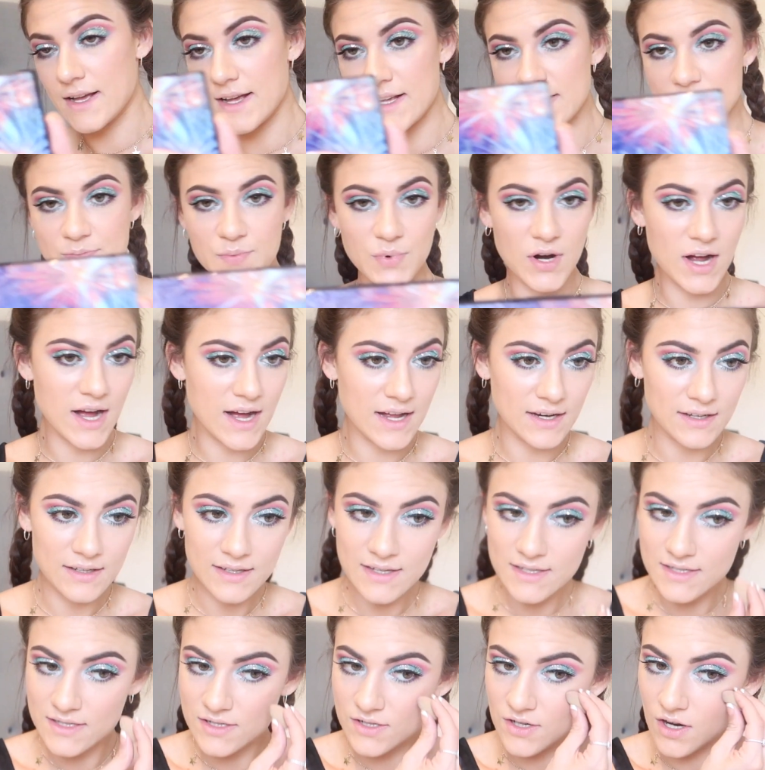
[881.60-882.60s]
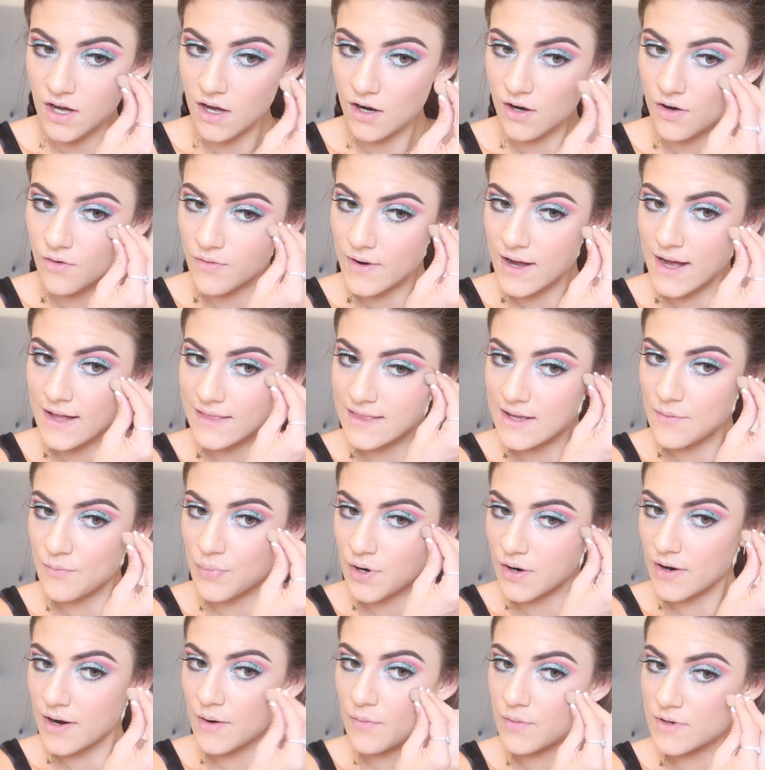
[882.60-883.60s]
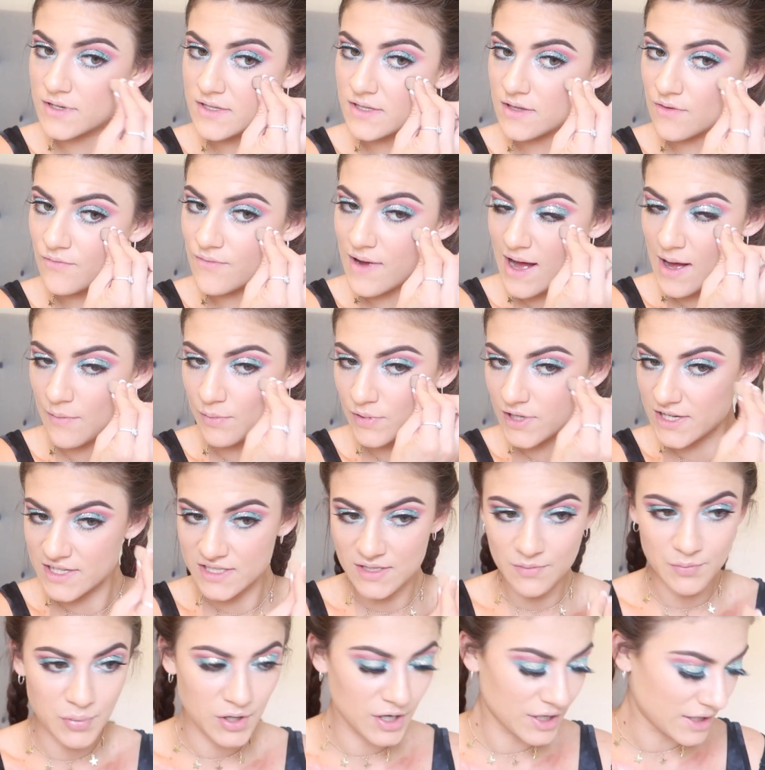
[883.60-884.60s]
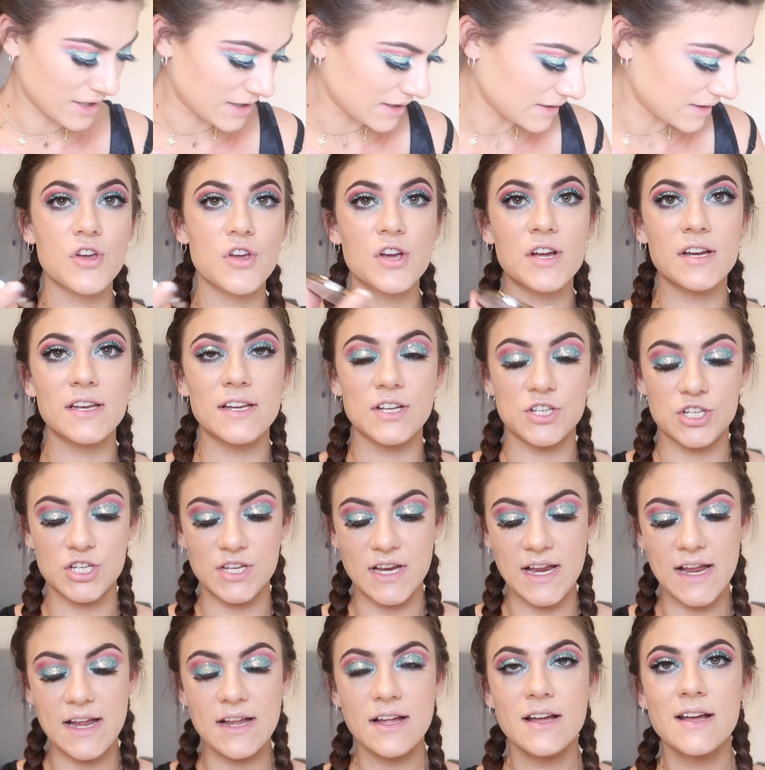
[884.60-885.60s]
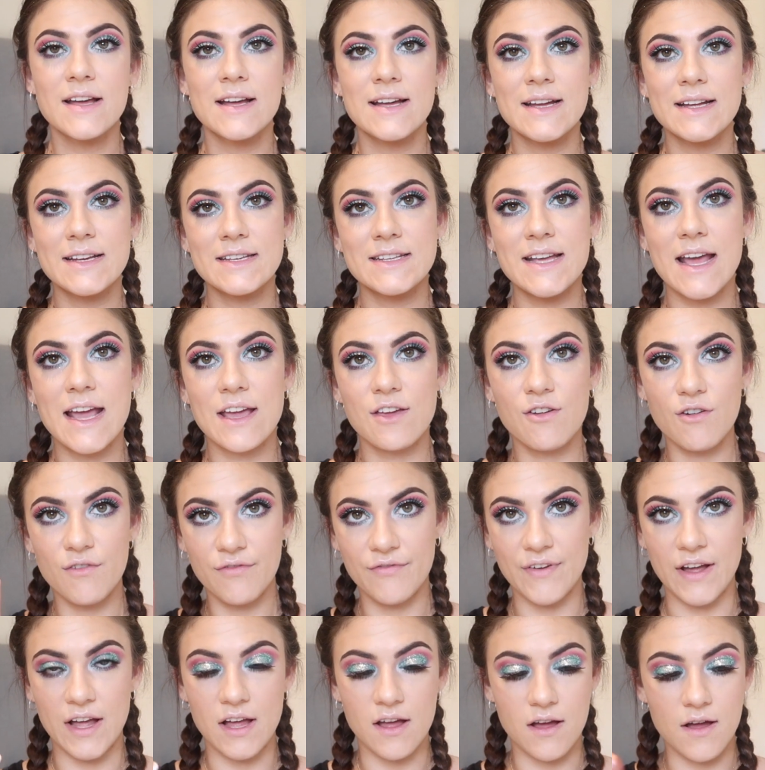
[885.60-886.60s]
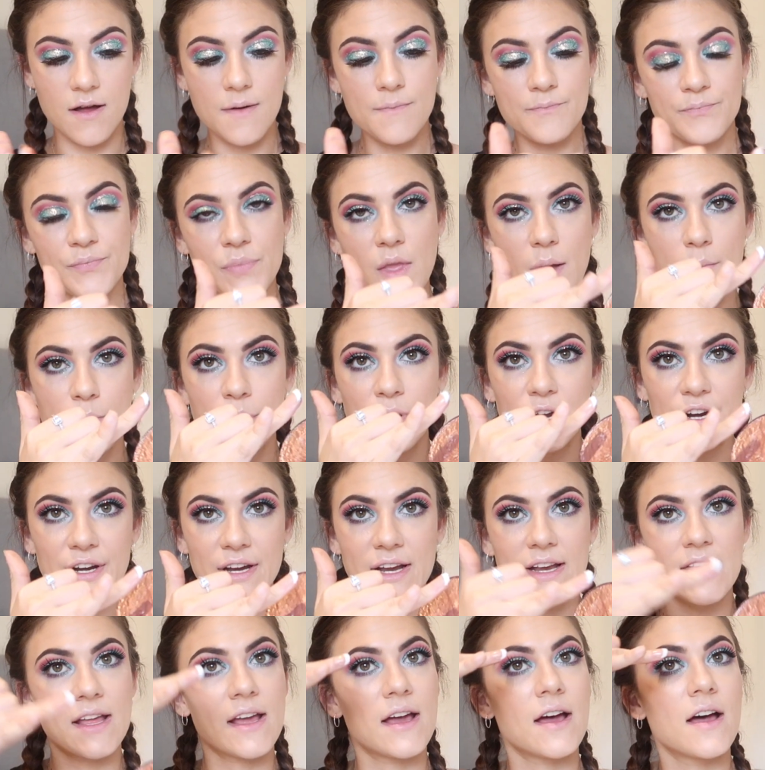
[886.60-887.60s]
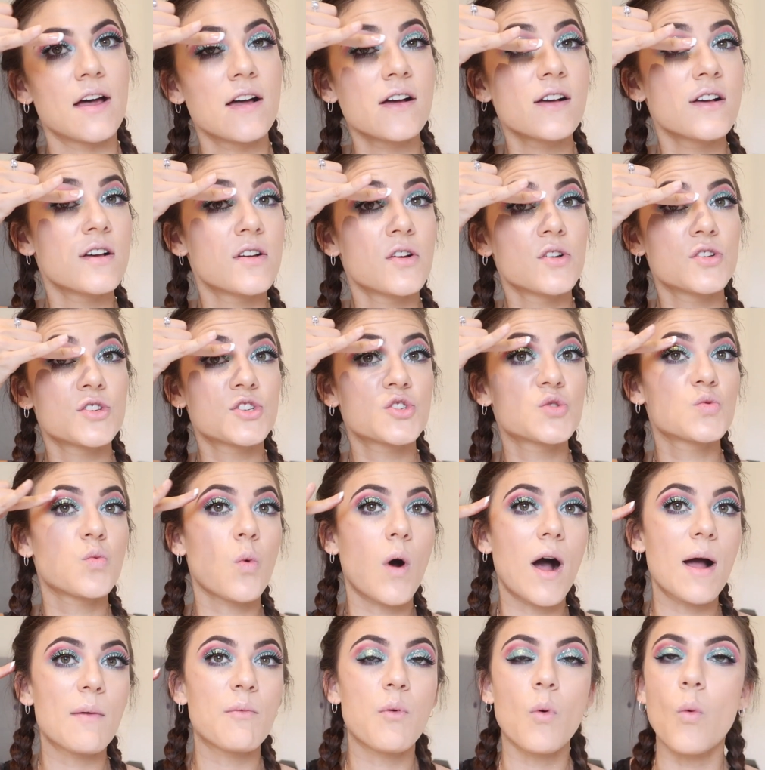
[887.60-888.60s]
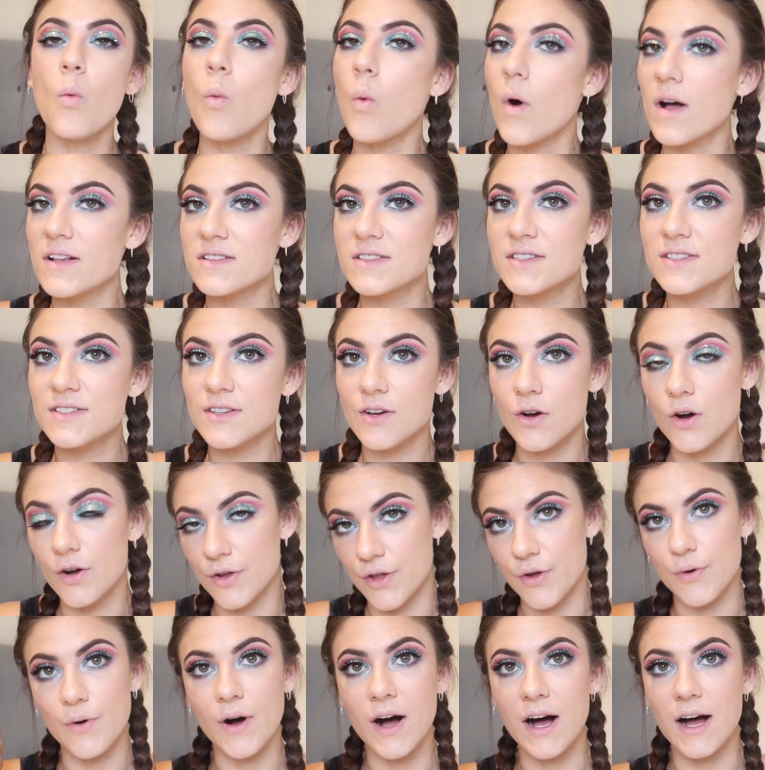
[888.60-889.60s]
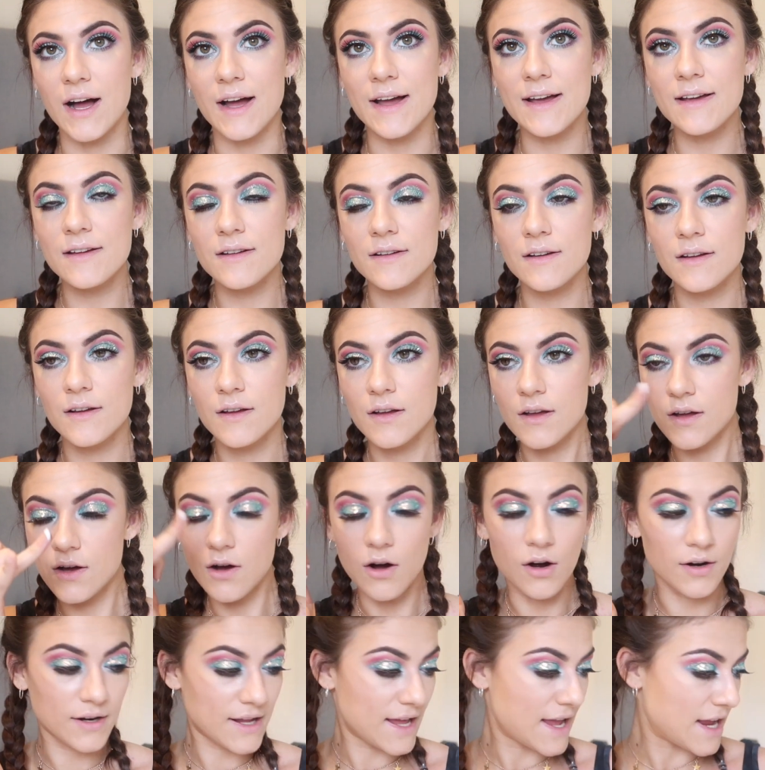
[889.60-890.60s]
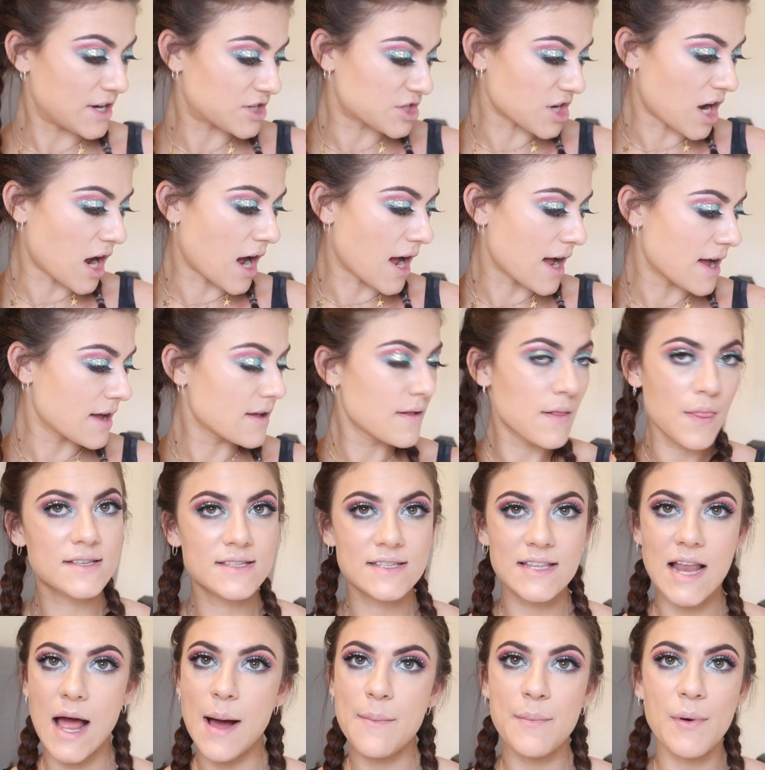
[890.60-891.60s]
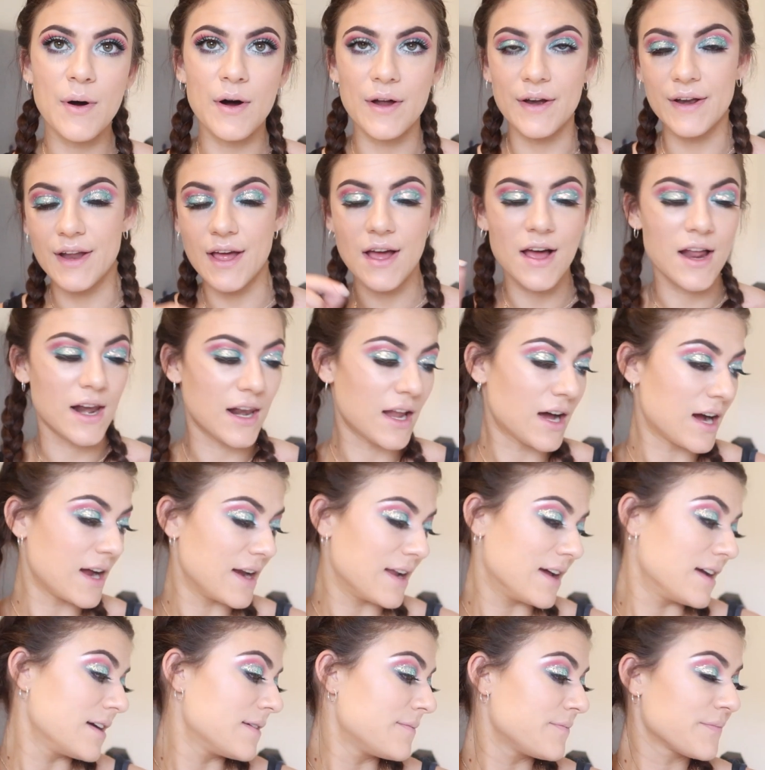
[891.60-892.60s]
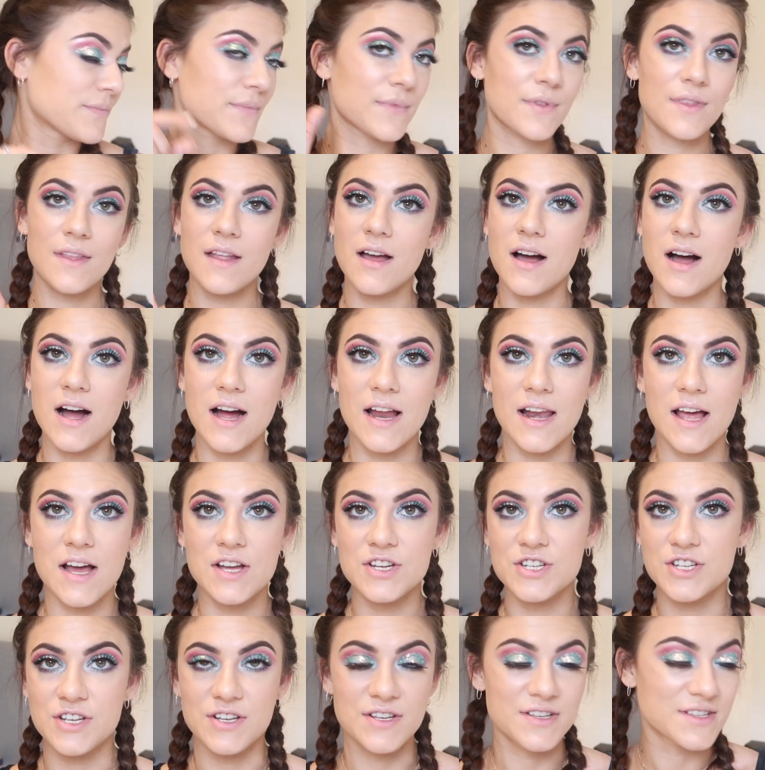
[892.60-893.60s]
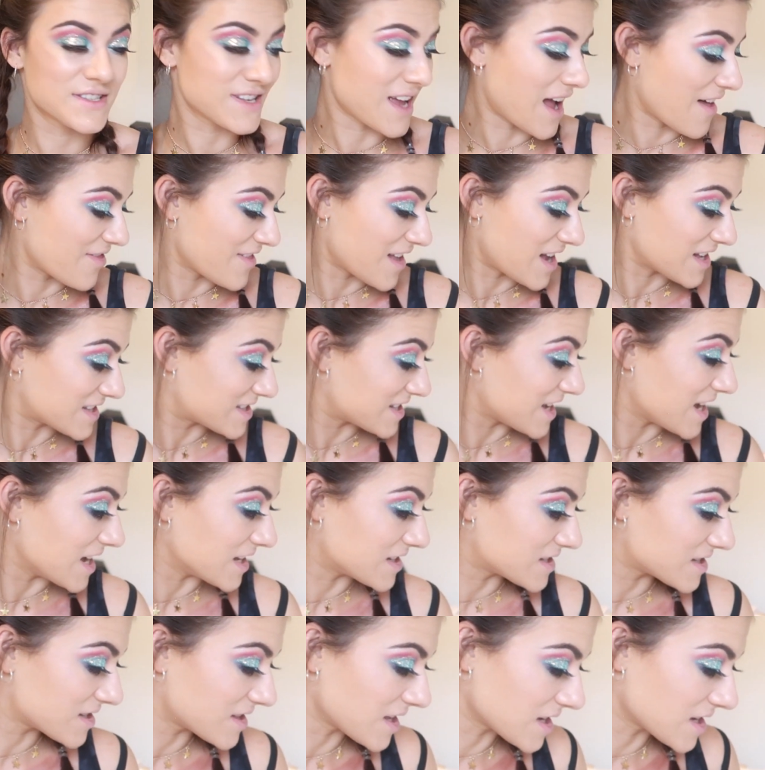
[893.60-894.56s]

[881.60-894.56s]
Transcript: It's bright, it's dark, alright? That probably wasn't the right place to put You could literally take your finger, put it in here, swipe once on your eye, on each eye, slap on a liner, eyelashes, and that's it.